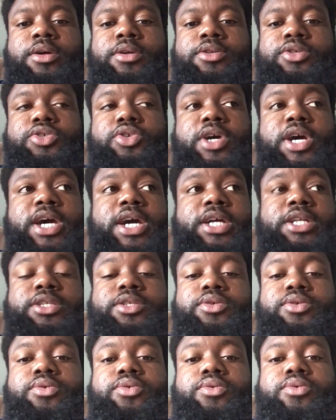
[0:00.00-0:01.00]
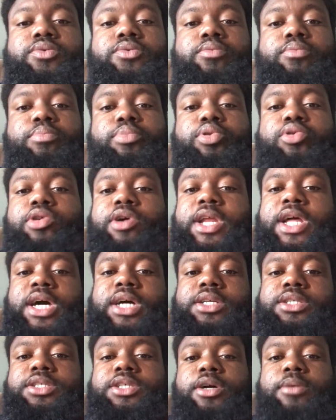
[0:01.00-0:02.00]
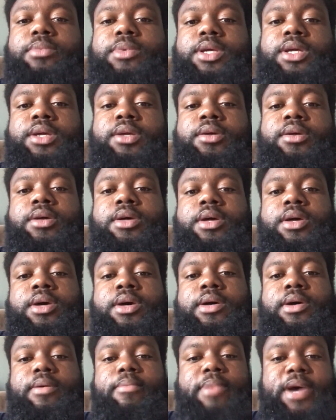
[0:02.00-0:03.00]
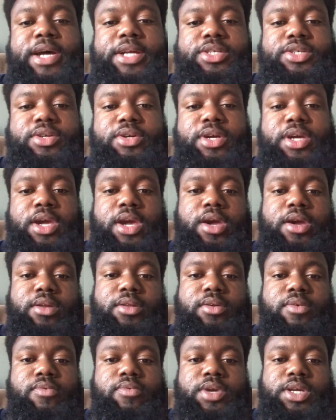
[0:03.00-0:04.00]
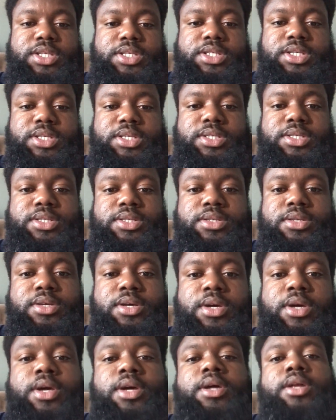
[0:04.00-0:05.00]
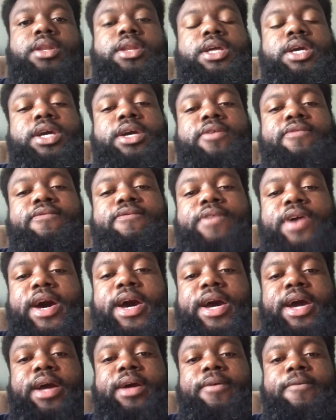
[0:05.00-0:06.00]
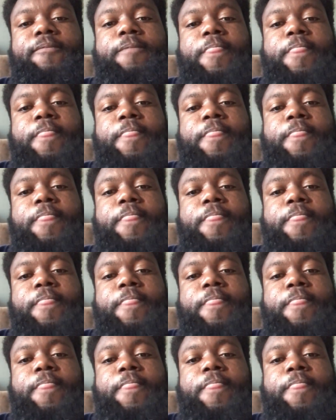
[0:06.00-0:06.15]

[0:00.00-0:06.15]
trying to point out something about your characteristics, then fine.